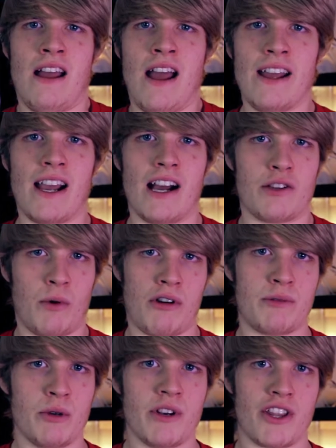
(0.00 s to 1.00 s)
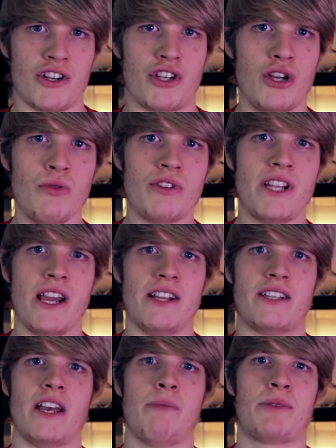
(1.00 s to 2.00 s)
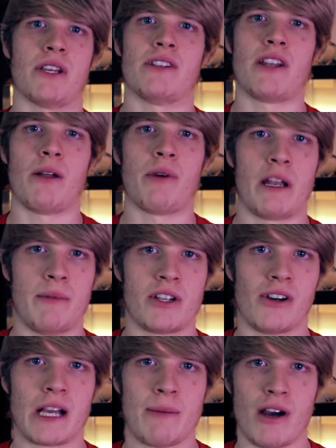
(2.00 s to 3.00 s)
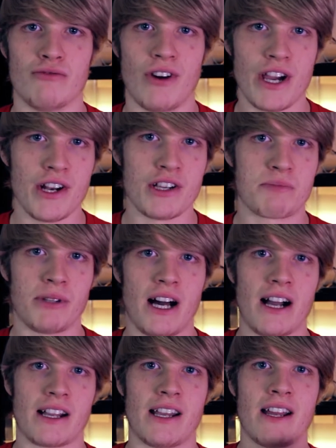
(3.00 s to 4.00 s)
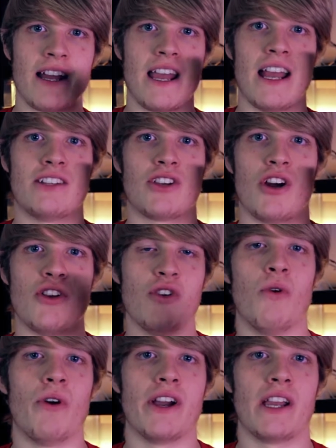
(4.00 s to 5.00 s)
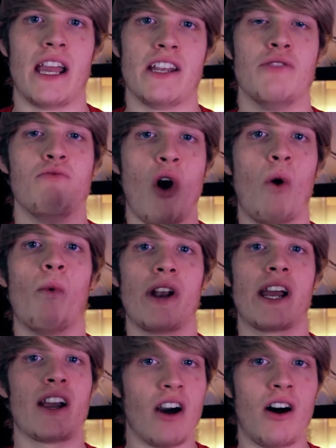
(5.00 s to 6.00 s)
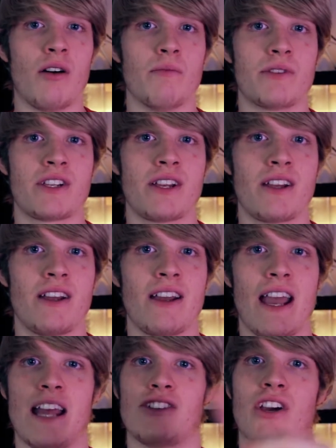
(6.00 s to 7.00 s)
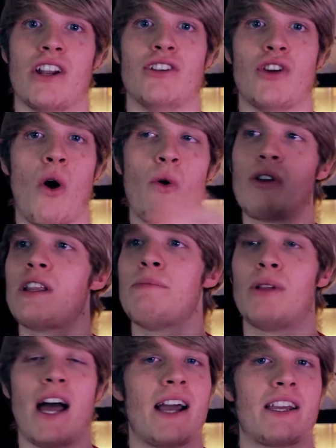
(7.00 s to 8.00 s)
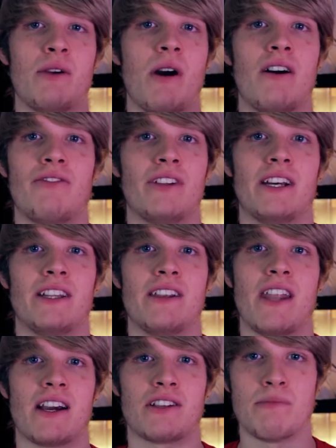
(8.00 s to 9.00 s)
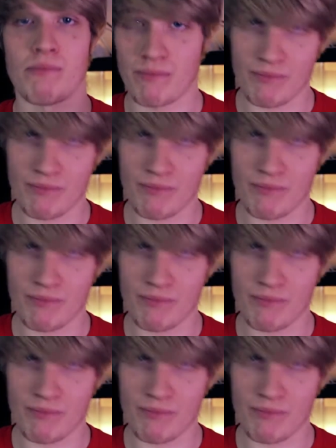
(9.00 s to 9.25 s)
Hey guys, welcome to another Tuesday Tips, and today we're going to be talking about writer's block. It's annoying, and you know when it comes, it's going to totally black you out for like the next